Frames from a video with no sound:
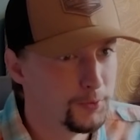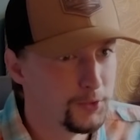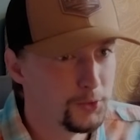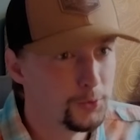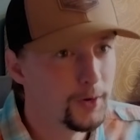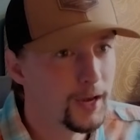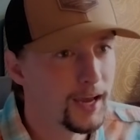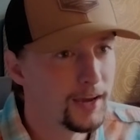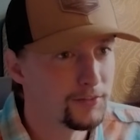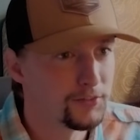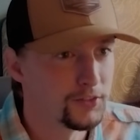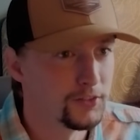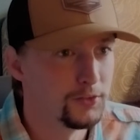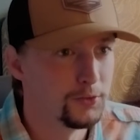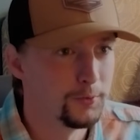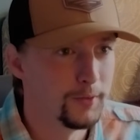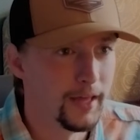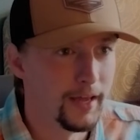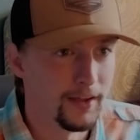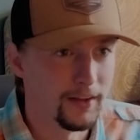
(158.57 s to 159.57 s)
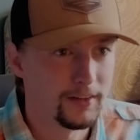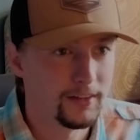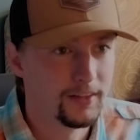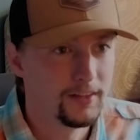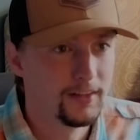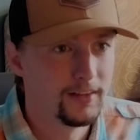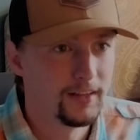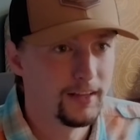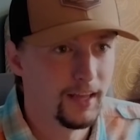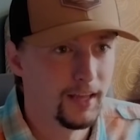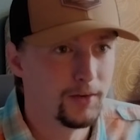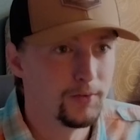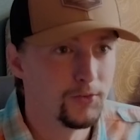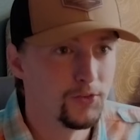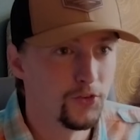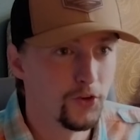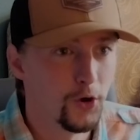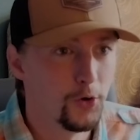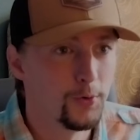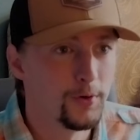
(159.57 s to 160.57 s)
You have to do that and
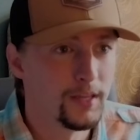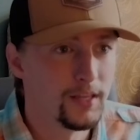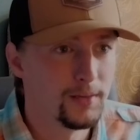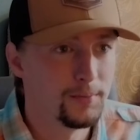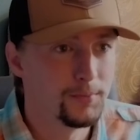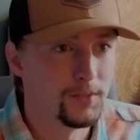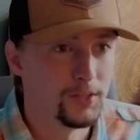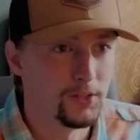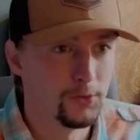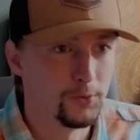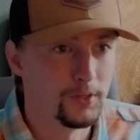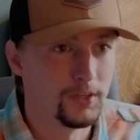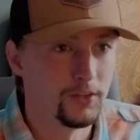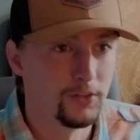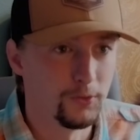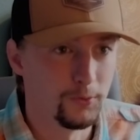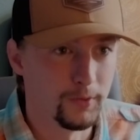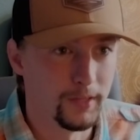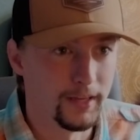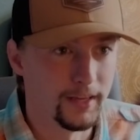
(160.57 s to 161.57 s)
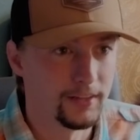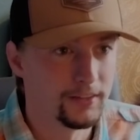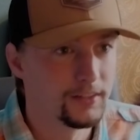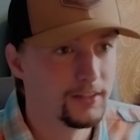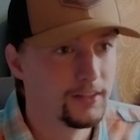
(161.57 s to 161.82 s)
show him that you can do that.